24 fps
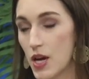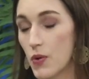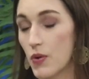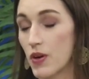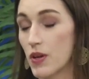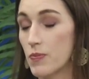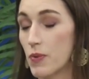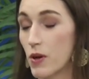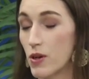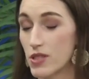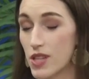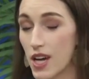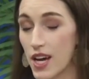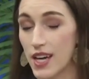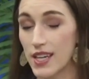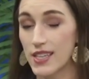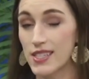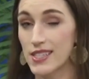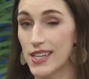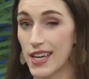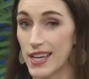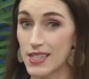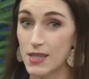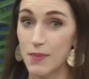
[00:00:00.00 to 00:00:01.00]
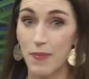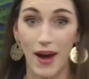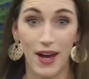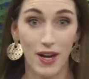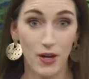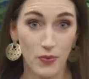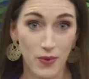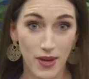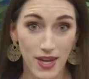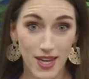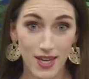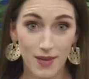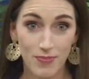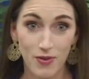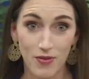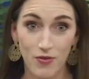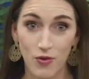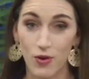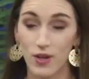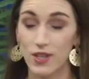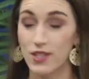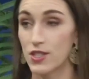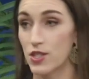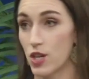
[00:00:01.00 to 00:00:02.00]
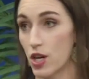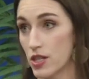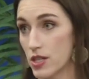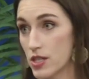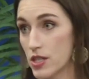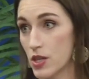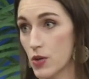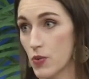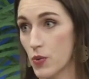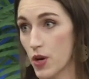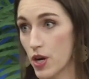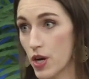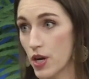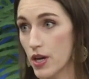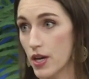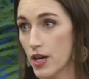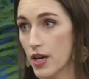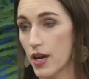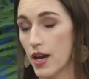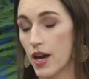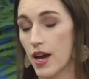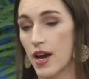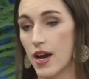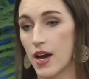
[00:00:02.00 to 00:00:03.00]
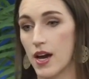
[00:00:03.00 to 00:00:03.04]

With Botox, takes about a week before it starts to work. Mm -hmm.